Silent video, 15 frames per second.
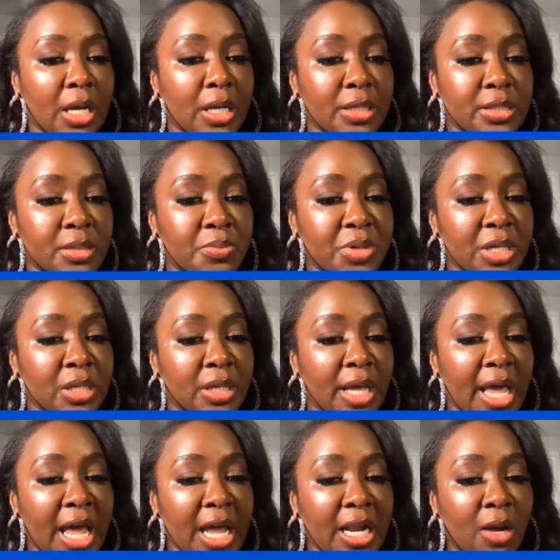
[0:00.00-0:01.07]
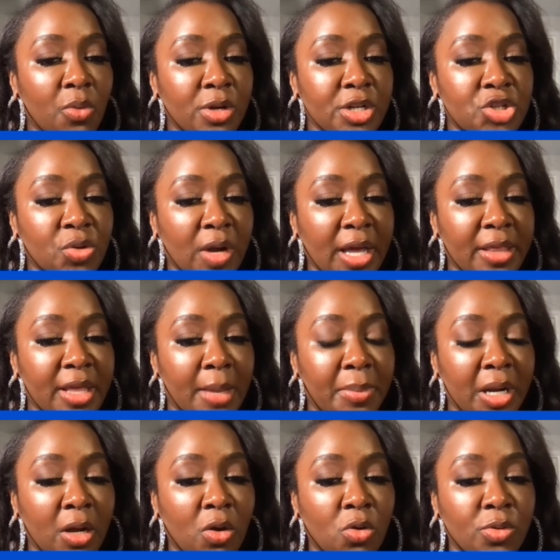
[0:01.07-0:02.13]
Sabina, hey, and I want to try that, but
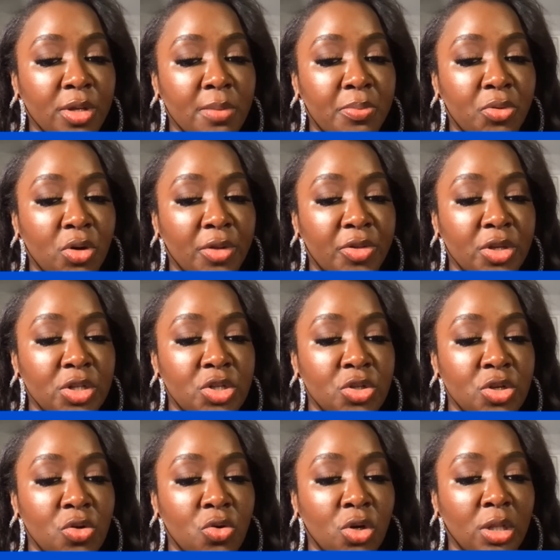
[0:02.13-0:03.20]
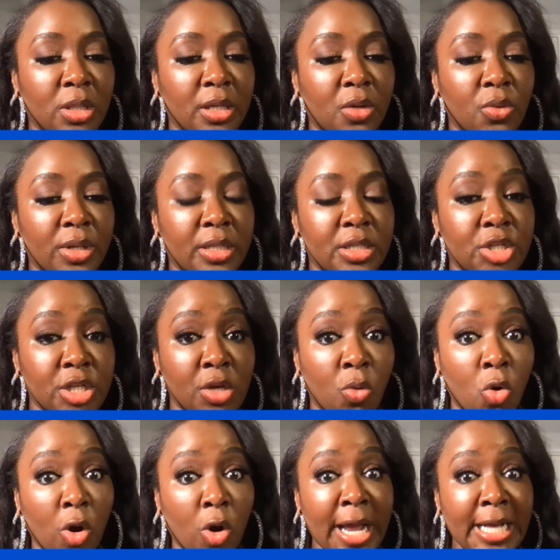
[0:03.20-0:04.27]
I only bought the Dior liquid.
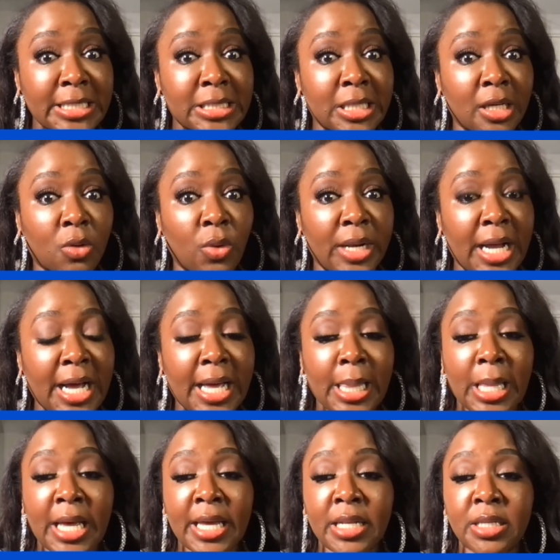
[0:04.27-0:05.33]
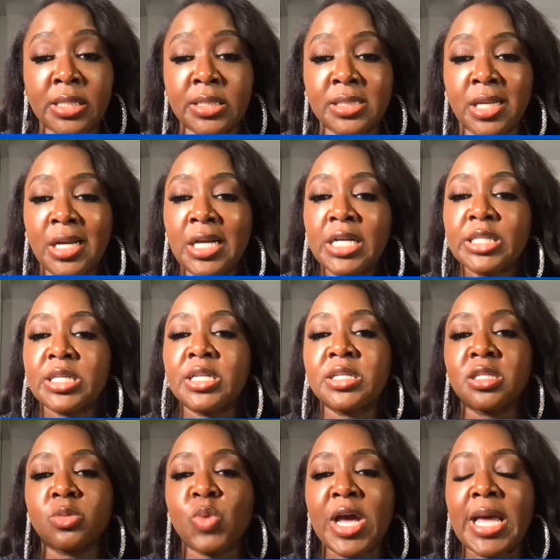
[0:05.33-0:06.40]
Dior has liquid highlighters. See, this
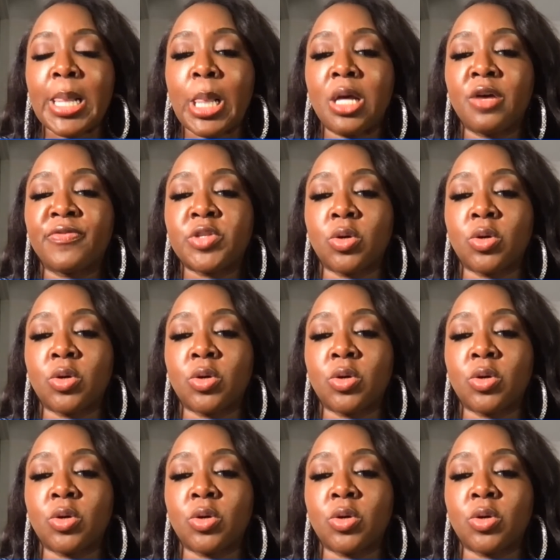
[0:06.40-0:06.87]
is why I love